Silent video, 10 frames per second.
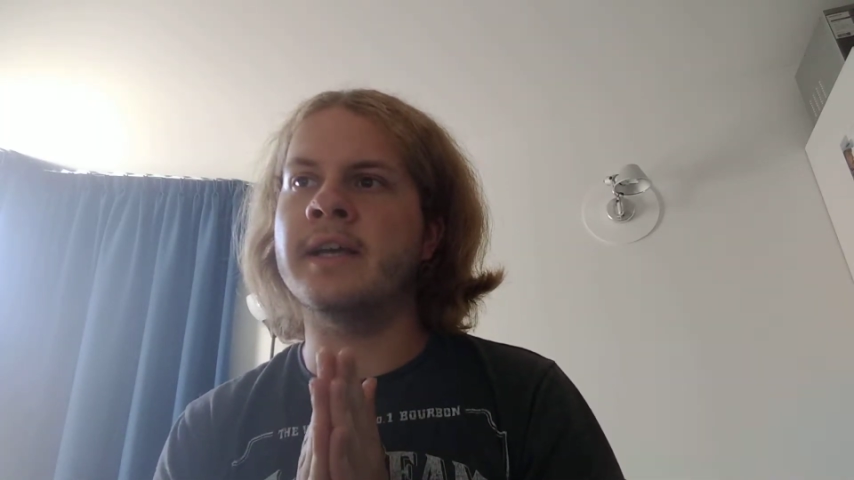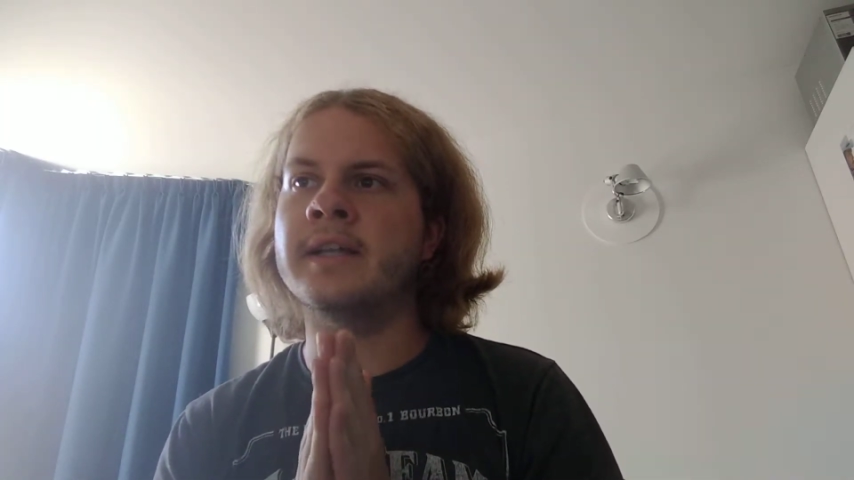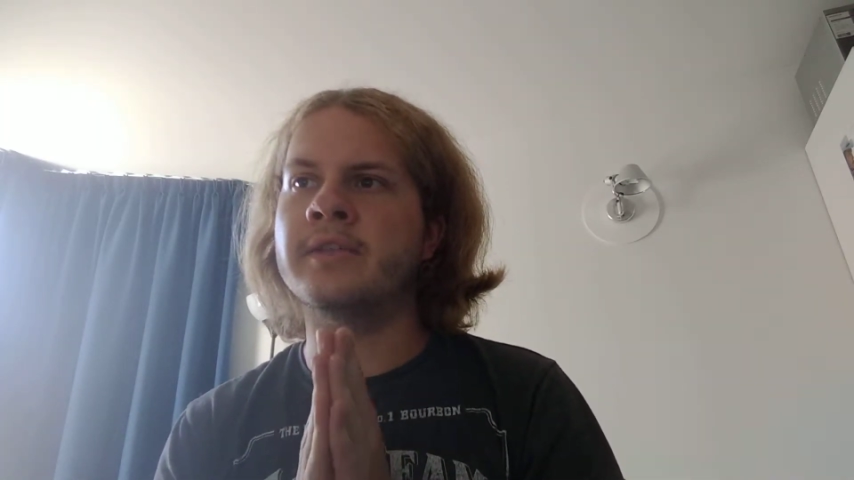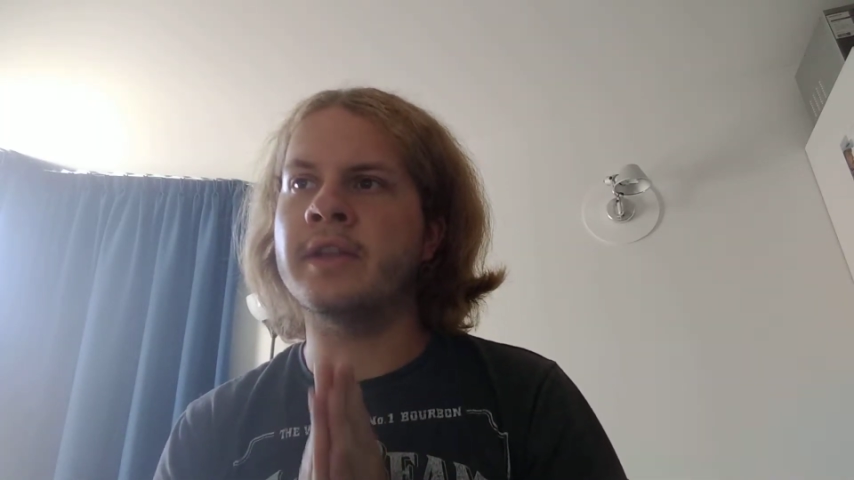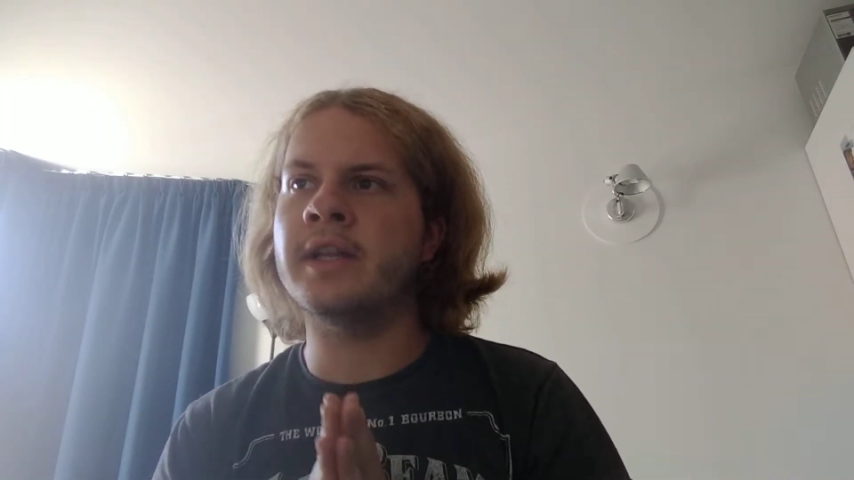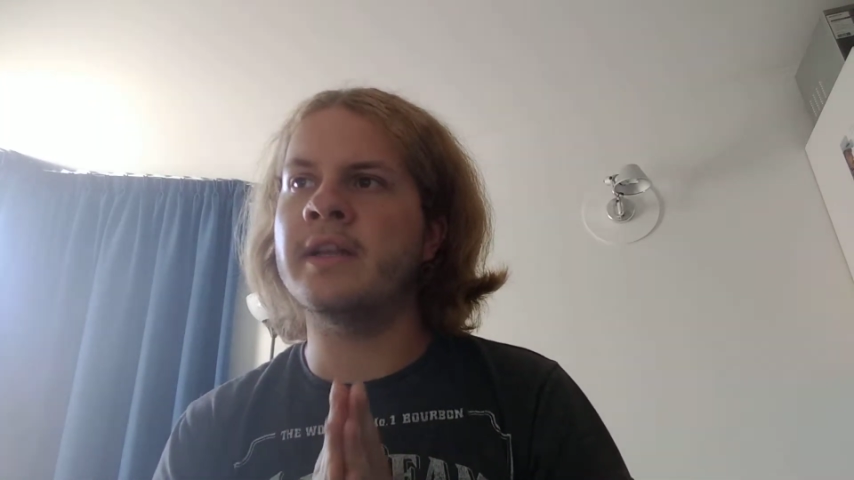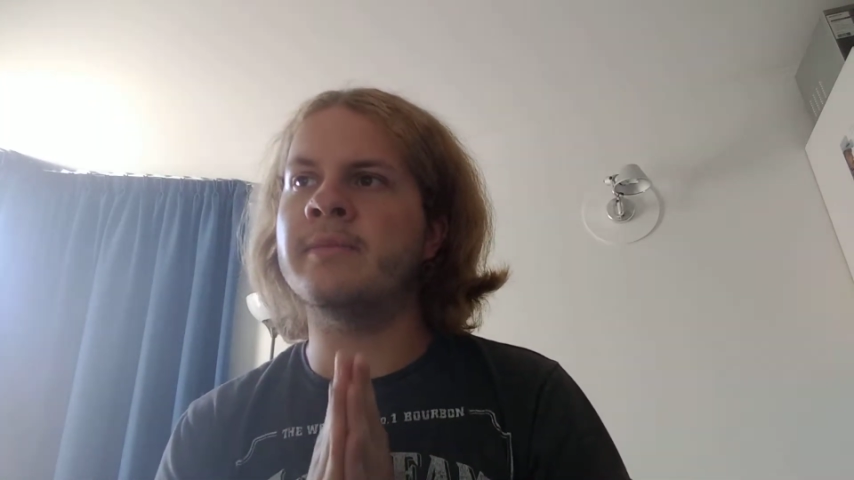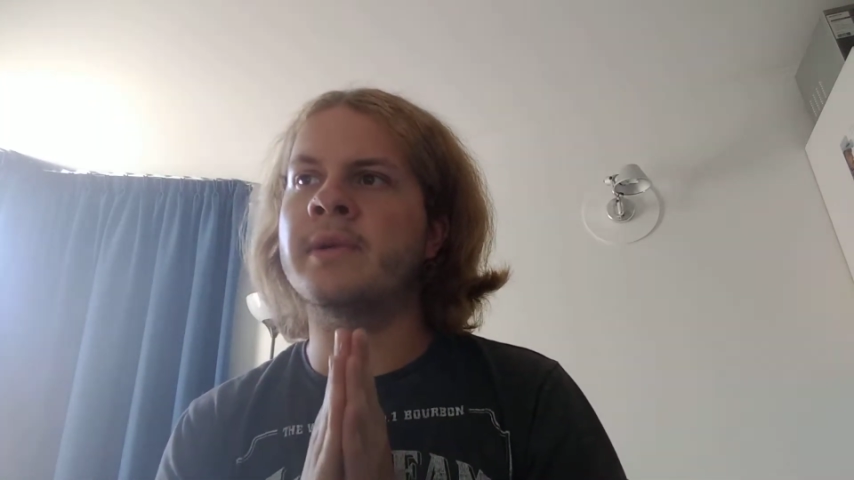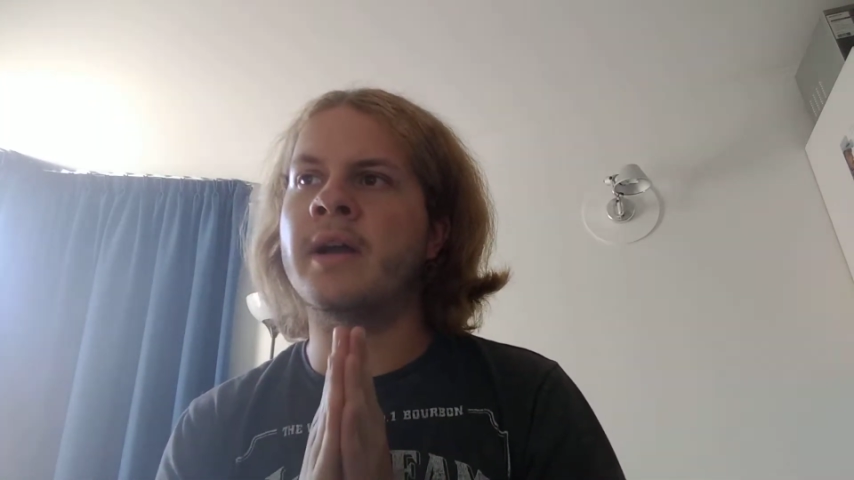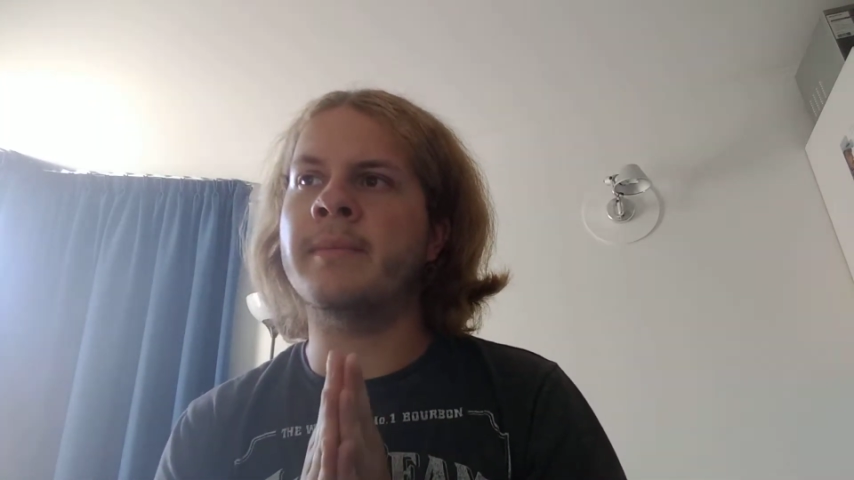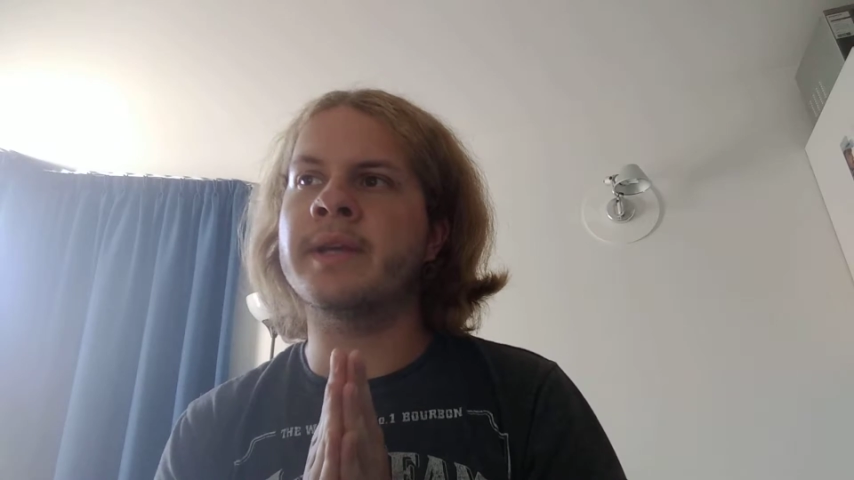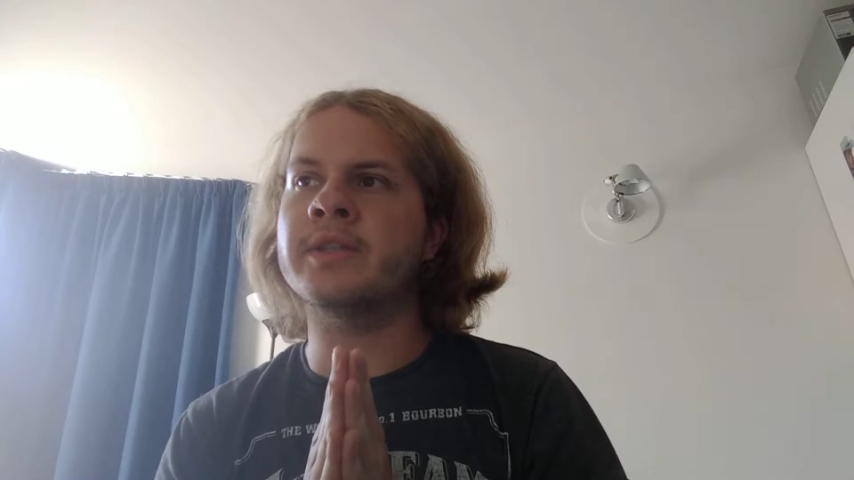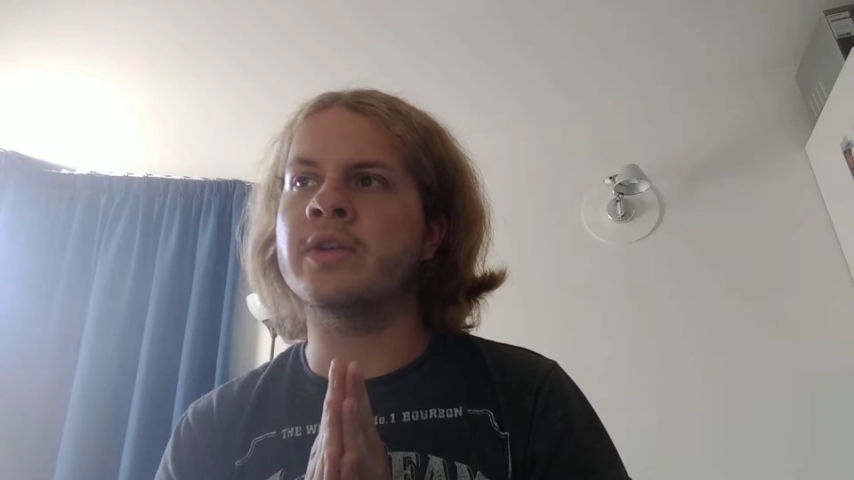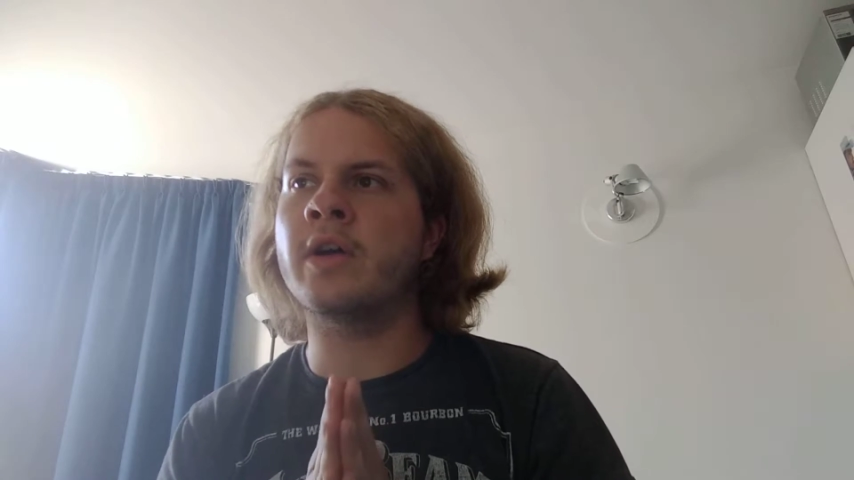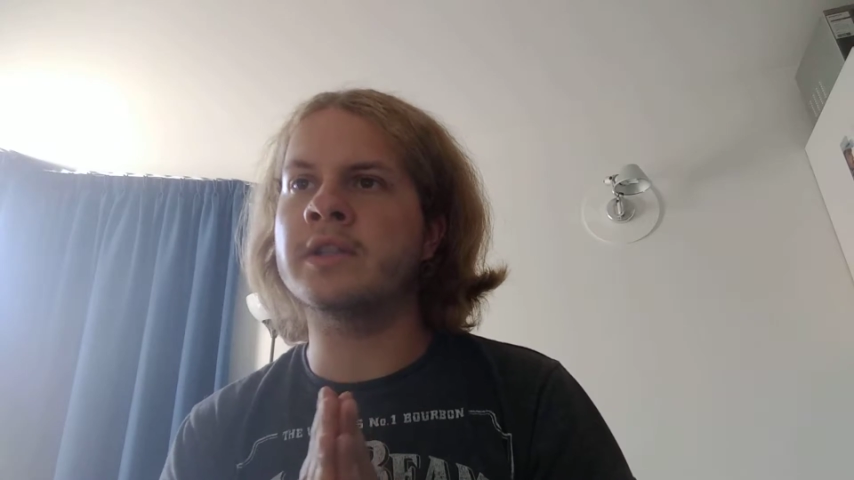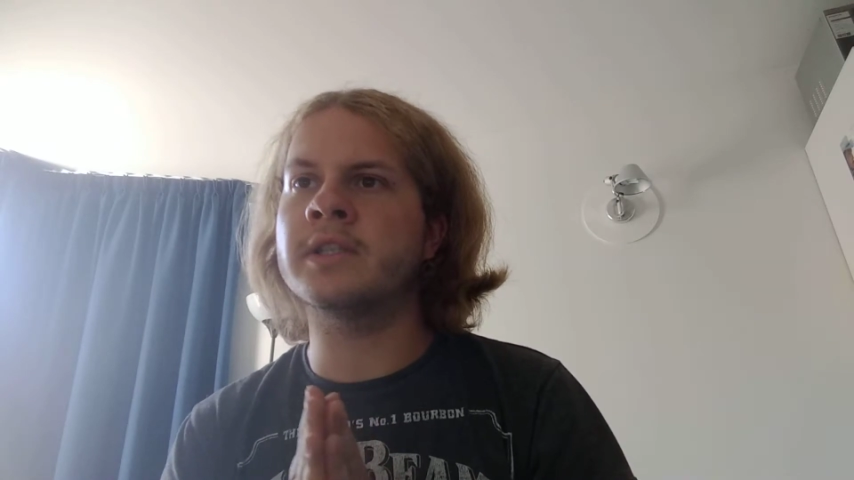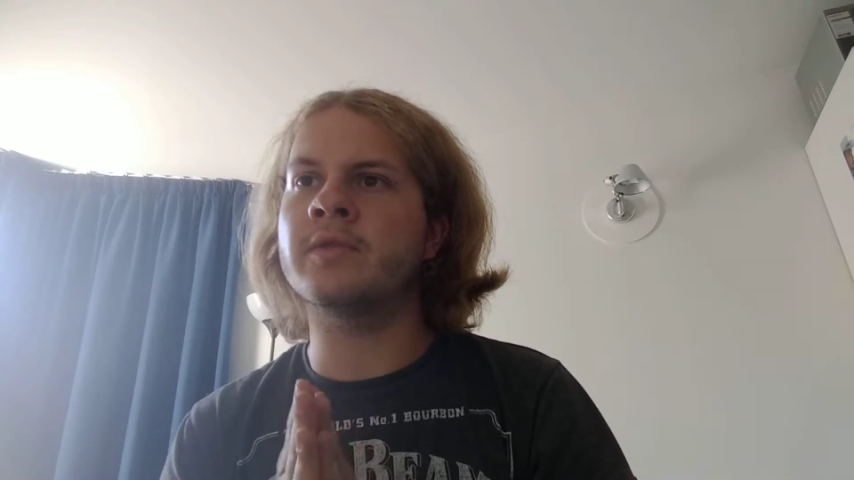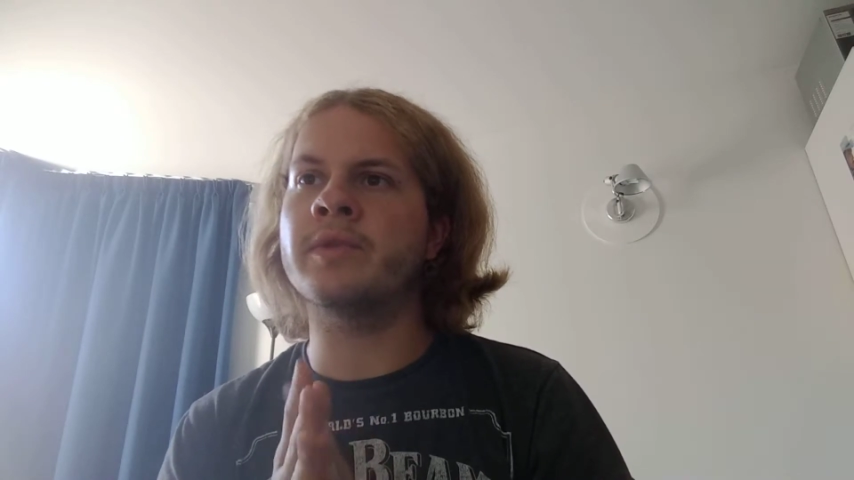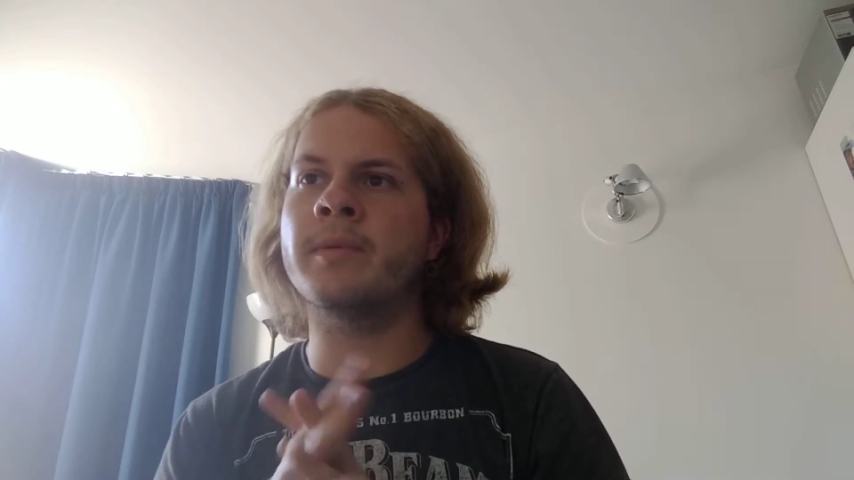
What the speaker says: endothelium coming into contact